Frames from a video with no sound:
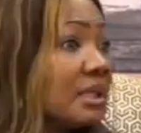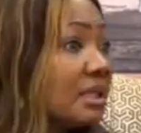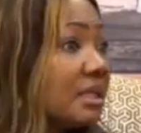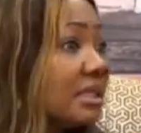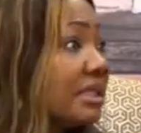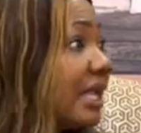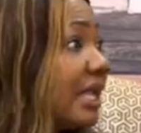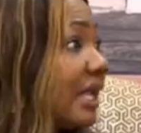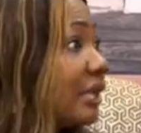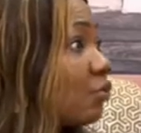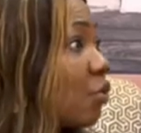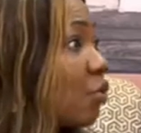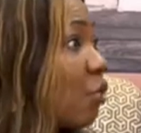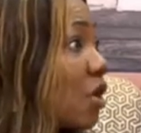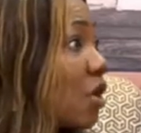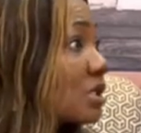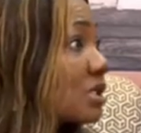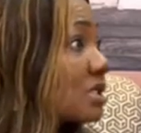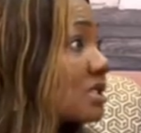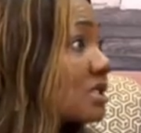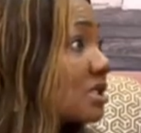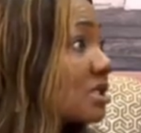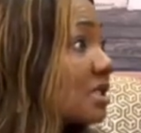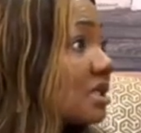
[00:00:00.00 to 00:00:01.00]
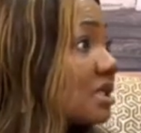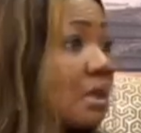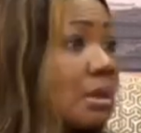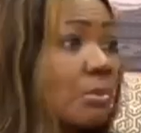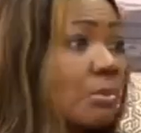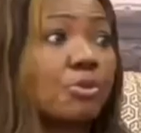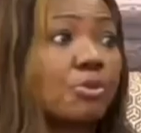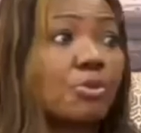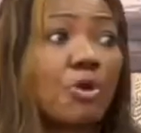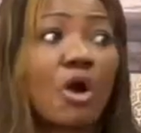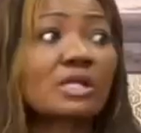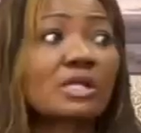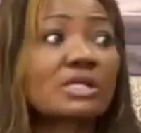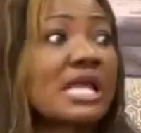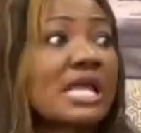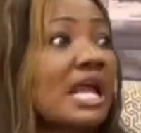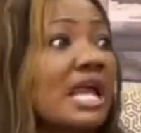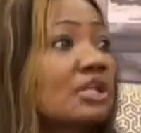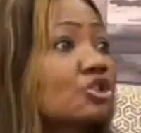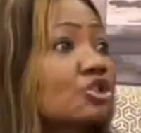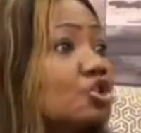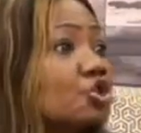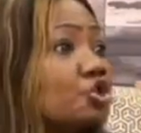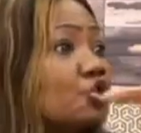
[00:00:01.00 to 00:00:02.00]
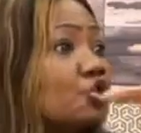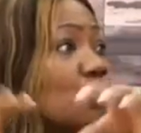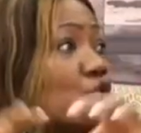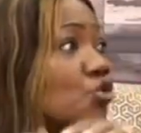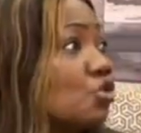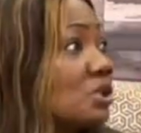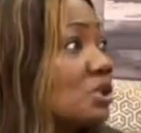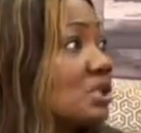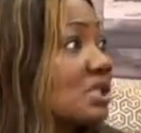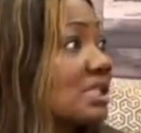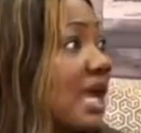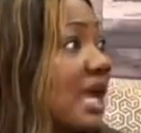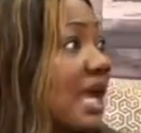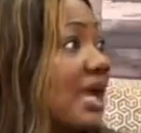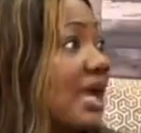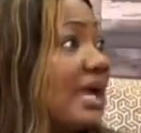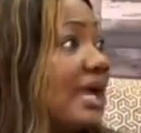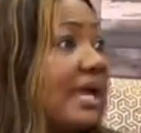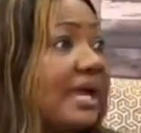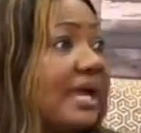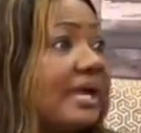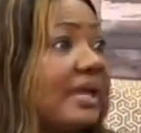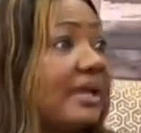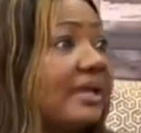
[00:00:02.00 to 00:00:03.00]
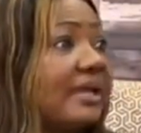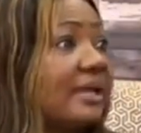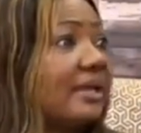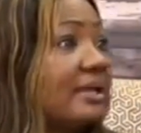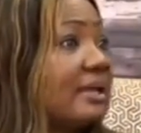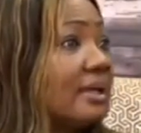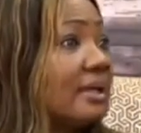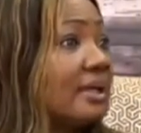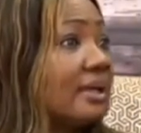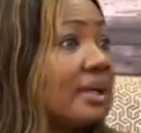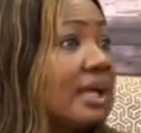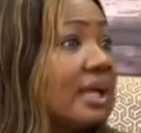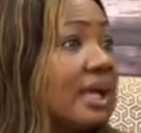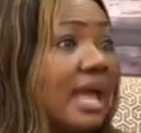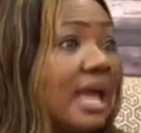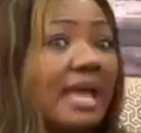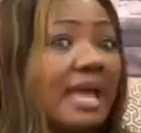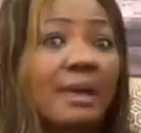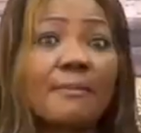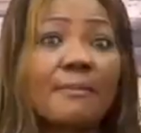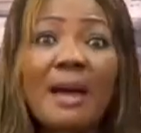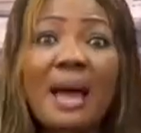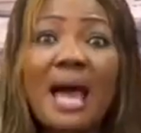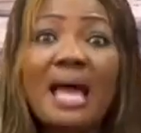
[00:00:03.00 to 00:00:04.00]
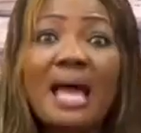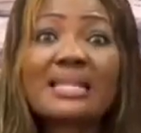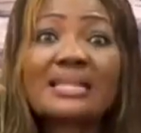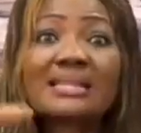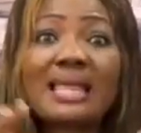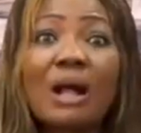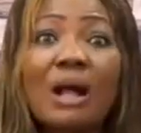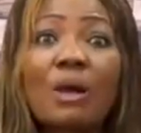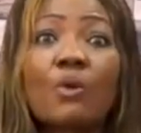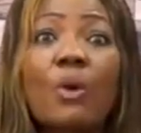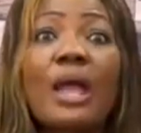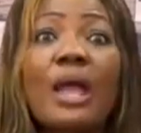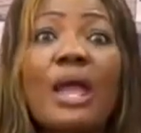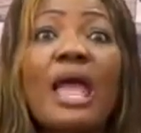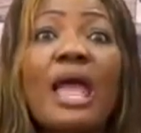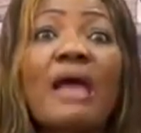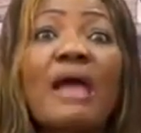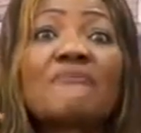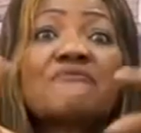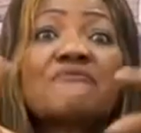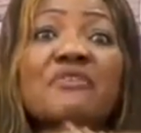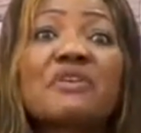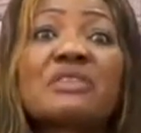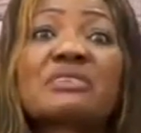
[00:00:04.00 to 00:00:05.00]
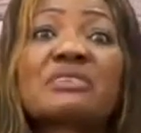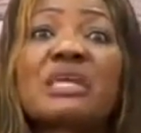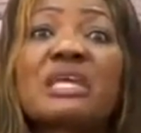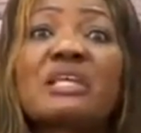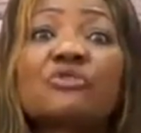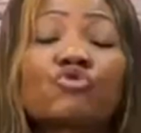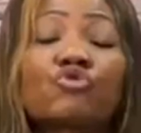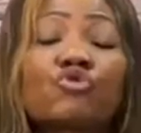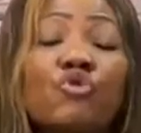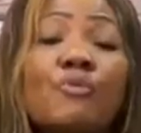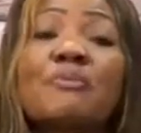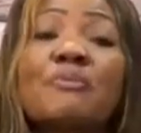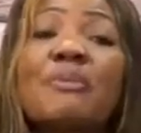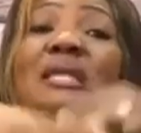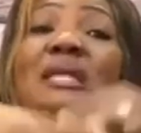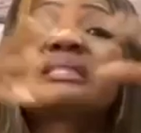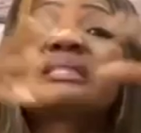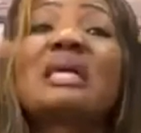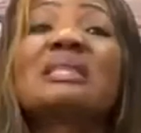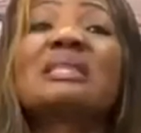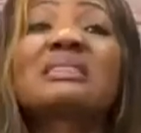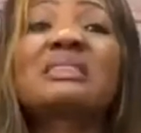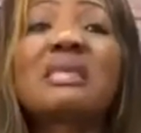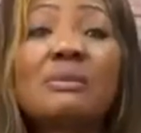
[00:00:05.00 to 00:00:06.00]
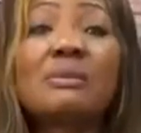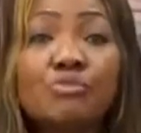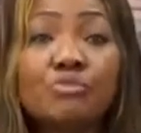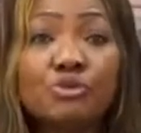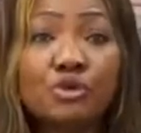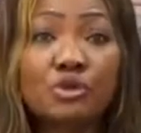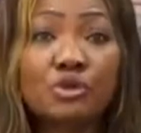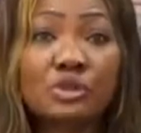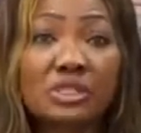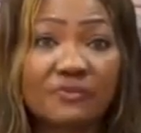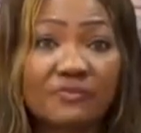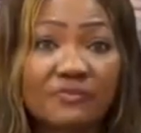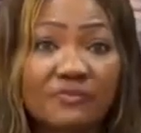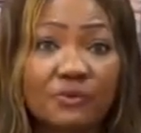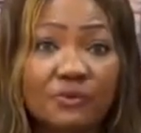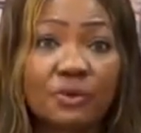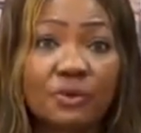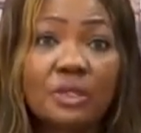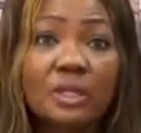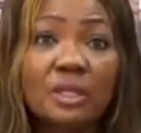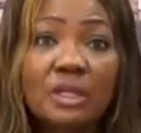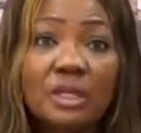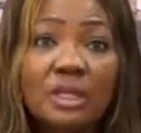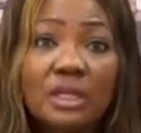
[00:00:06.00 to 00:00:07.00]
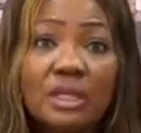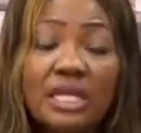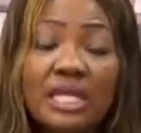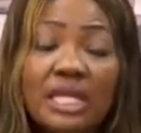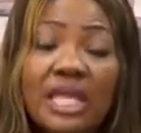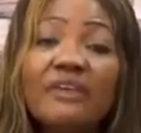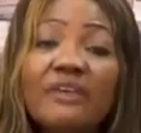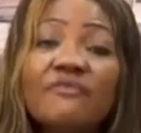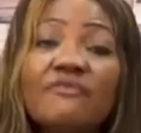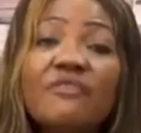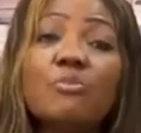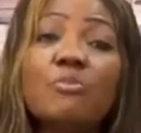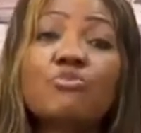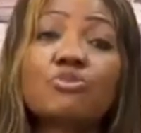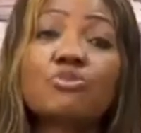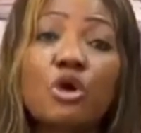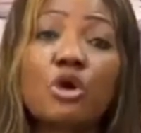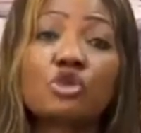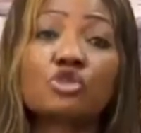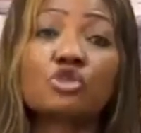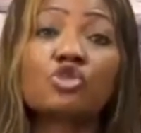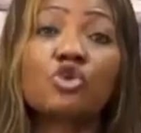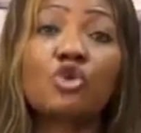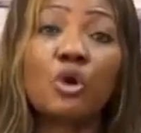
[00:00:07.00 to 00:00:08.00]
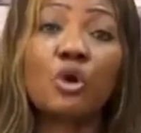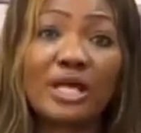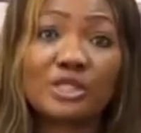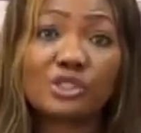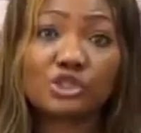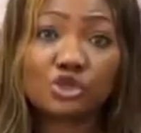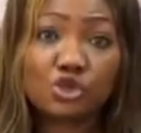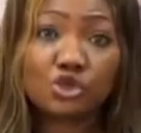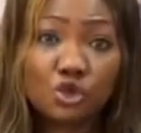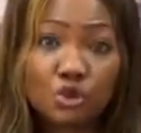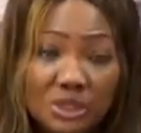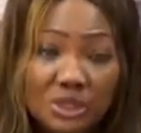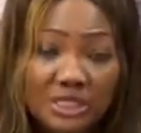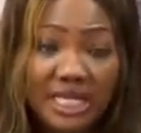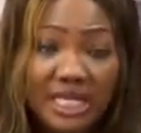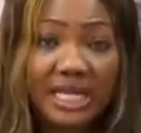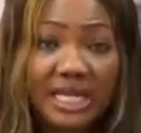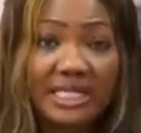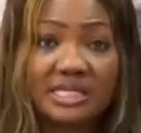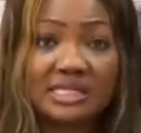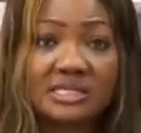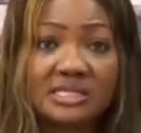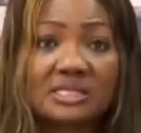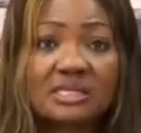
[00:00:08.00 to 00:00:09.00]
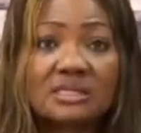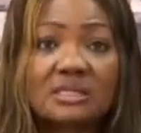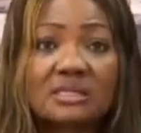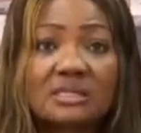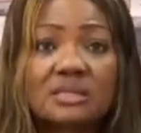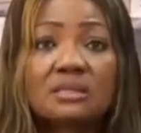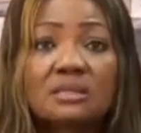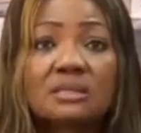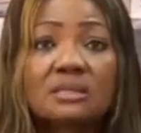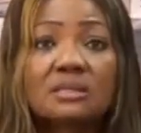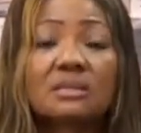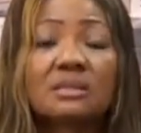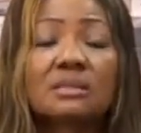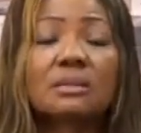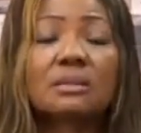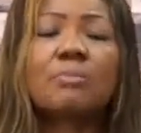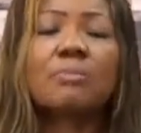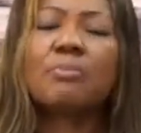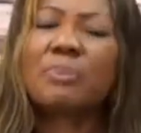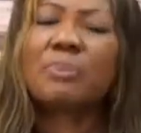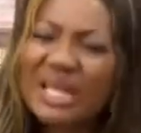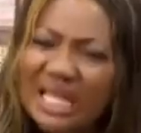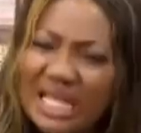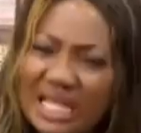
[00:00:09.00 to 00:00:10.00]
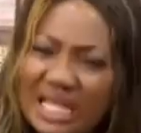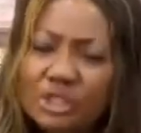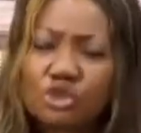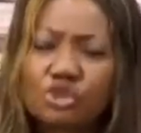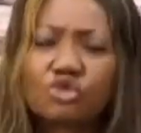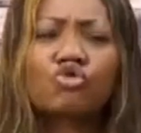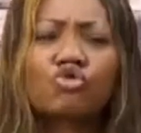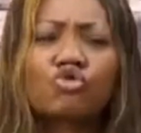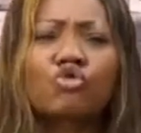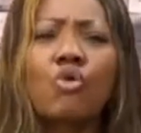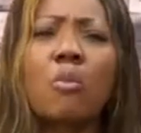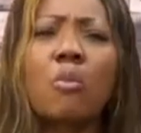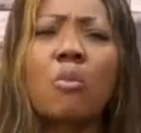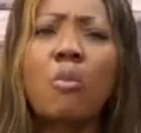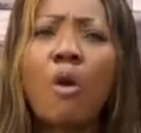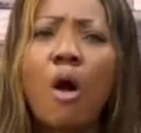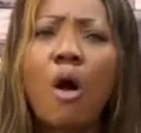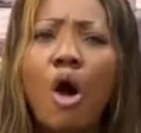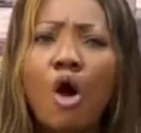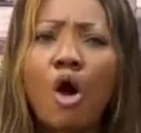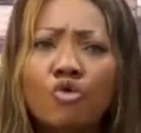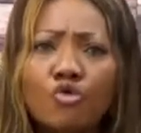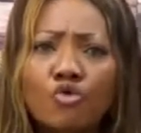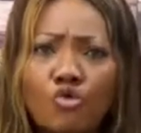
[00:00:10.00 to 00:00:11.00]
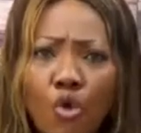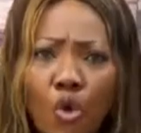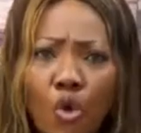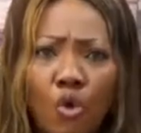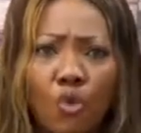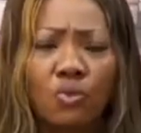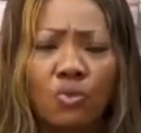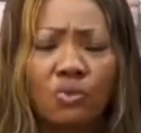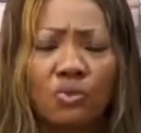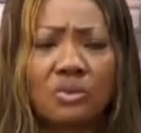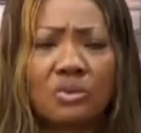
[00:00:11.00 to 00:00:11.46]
Did what? Brought her shoes, underwear, everything to make the thing beautiful. Even brought you her suitcase. Please, tomorrow.